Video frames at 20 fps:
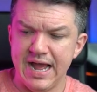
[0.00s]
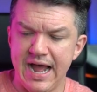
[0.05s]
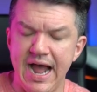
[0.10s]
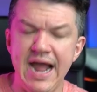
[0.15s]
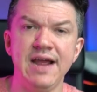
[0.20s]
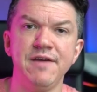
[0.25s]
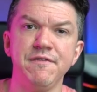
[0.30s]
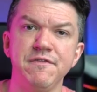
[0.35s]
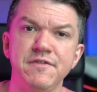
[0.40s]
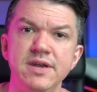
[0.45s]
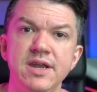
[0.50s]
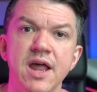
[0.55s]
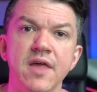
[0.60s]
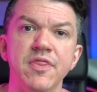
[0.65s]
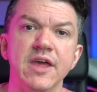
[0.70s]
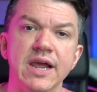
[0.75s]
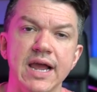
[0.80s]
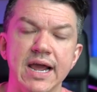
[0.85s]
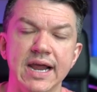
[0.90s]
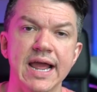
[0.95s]
I have
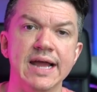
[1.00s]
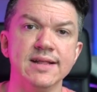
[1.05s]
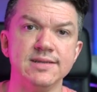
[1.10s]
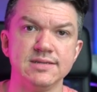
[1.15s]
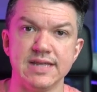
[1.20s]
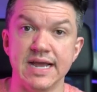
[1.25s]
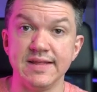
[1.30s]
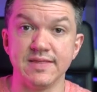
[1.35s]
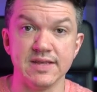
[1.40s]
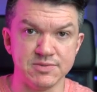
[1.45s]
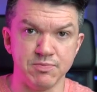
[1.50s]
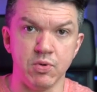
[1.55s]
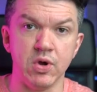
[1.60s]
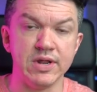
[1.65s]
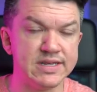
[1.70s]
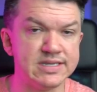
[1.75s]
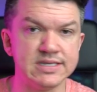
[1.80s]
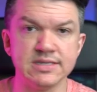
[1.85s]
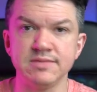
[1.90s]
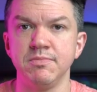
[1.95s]
nothing against, at this
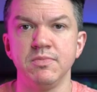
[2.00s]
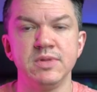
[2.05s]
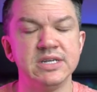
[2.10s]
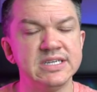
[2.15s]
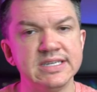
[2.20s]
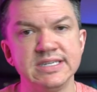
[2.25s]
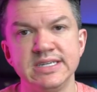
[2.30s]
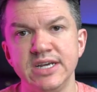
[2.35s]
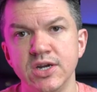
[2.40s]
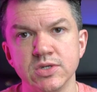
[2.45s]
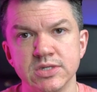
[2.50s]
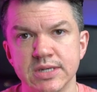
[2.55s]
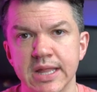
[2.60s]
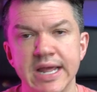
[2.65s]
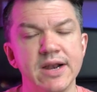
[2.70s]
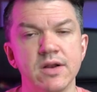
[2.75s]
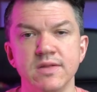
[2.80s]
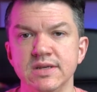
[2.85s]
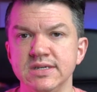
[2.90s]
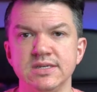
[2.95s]
point, this is this is years
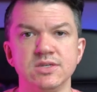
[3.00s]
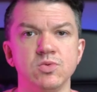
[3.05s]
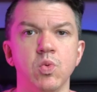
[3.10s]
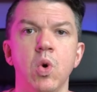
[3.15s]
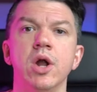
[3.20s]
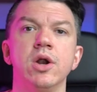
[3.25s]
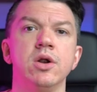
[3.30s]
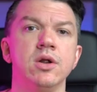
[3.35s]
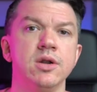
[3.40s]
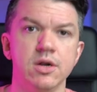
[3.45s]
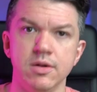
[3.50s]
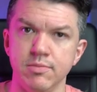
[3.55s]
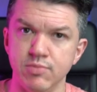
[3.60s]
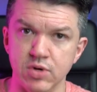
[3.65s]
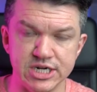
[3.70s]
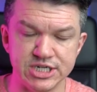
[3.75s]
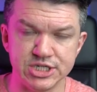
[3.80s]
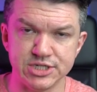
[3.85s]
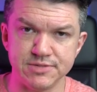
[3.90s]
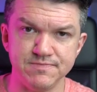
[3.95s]
later, this is water under the
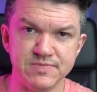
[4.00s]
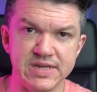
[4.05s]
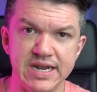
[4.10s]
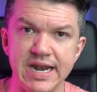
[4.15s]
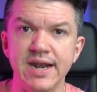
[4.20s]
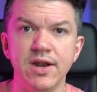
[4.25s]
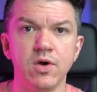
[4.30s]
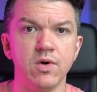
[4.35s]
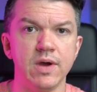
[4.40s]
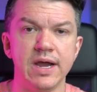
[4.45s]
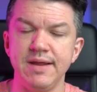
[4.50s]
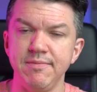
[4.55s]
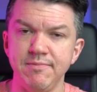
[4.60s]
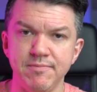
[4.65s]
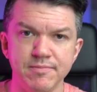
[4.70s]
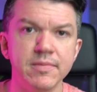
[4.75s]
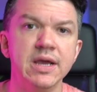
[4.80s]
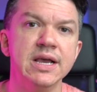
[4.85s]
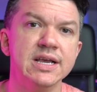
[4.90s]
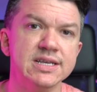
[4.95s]
bridge. And I know I
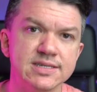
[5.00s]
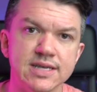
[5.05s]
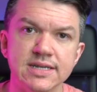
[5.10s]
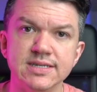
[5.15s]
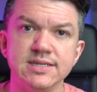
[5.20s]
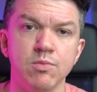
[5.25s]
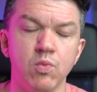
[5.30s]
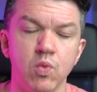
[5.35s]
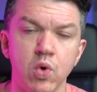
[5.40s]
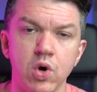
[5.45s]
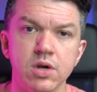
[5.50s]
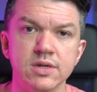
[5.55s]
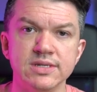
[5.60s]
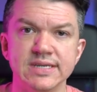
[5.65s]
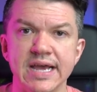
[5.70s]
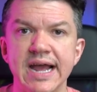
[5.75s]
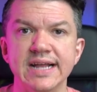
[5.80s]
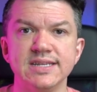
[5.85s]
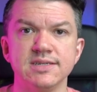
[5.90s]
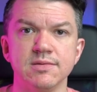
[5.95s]
said some words,
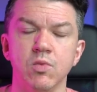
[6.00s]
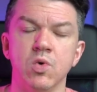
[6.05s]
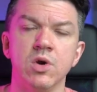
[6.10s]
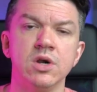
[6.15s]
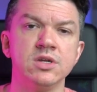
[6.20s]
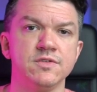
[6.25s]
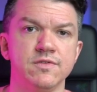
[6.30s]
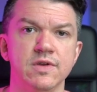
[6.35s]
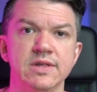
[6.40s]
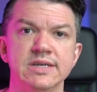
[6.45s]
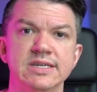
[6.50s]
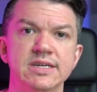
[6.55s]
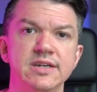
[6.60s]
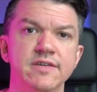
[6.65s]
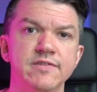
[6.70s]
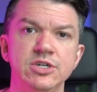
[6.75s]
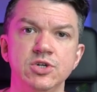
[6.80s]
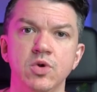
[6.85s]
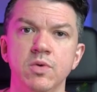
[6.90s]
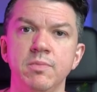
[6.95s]
I had some words for this
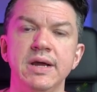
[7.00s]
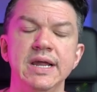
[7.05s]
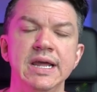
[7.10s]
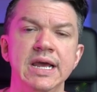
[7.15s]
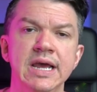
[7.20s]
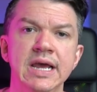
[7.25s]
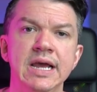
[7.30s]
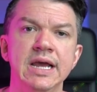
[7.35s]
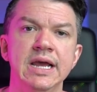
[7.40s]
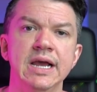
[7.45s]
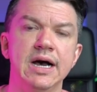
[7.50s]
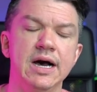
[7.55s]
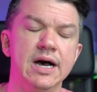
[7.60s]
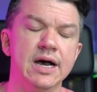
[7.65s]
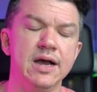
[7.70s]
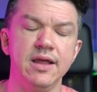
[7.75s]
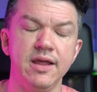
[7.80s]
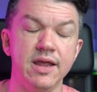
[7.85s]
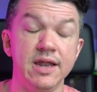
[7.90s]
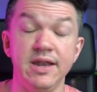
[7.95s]
individual, but,
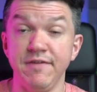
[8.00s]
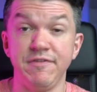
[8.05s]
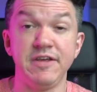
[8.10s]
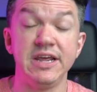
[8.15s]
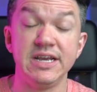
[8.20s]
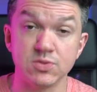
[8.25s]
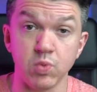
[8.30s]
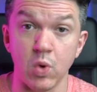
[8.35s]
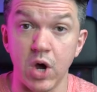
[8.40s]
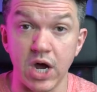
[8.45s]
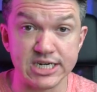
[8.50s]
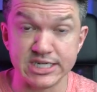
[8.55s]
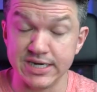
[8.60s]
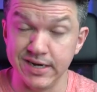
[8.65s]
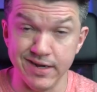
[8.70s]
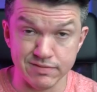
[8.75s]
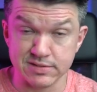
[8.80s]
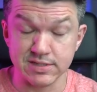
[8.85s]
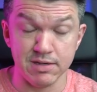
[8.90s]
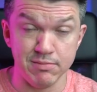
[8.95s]
uh, and if he's
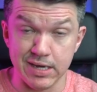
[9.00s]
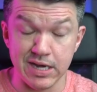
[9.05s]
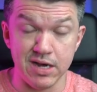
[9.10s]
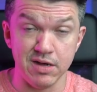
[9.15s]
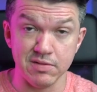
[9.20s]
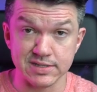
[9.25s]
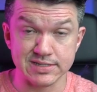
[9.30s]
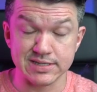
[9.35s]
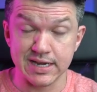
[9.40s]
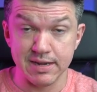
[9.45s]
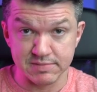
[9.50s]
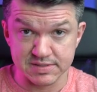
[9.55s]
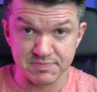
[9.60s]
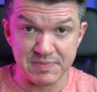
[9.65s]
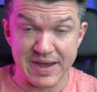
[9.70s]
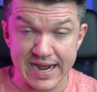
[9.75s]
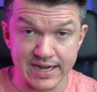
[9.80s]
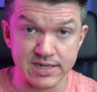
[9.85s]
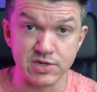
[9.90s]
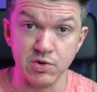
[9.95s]
watching, if somehow this gets
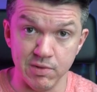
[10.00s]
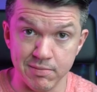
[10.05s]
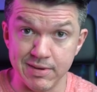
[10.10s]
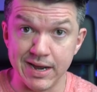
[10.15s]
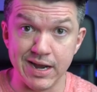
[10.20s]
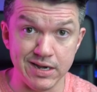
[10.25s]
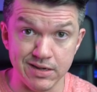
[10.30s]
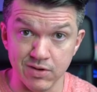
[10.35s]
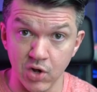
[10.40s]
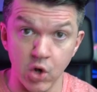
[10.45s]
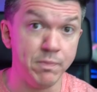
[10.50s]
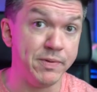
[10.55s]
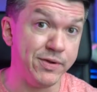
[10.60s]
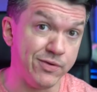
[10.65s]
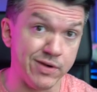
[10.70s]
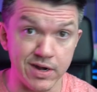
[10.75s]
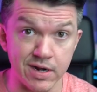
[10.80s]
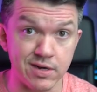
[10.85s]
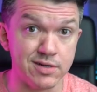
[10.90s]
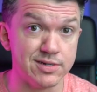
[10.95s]
back to him, I hope you
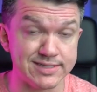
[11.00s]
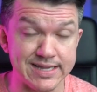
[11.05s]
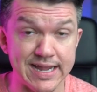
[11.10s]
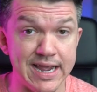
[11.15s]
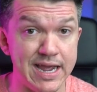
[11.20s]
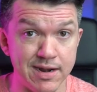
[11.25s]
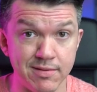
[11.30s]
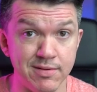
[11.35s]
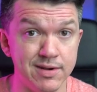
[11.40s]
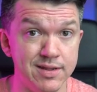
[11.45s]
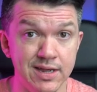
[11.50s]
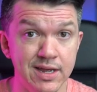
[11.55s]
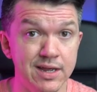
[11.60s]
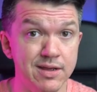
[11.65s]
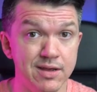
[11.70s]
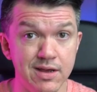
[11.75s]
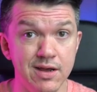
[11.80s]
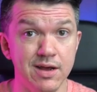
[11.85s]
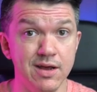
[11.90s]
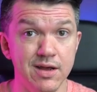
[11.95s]
can understand
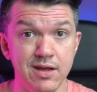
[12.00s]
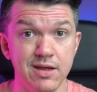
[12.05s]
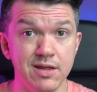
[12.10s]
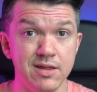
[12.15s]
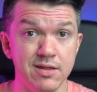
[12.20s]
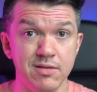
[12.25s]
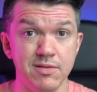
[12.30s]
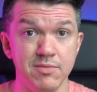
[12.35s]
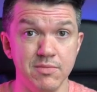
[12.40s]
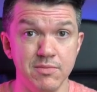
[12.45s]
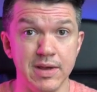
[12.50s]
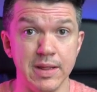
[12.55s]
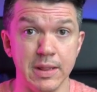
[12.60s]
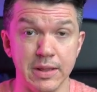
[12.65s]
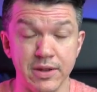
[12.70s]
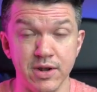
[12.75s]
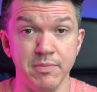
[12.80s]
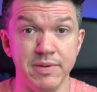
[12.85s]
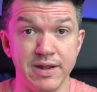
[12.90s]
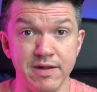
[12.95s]
uh, my
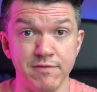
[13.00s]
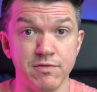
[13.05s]
little bit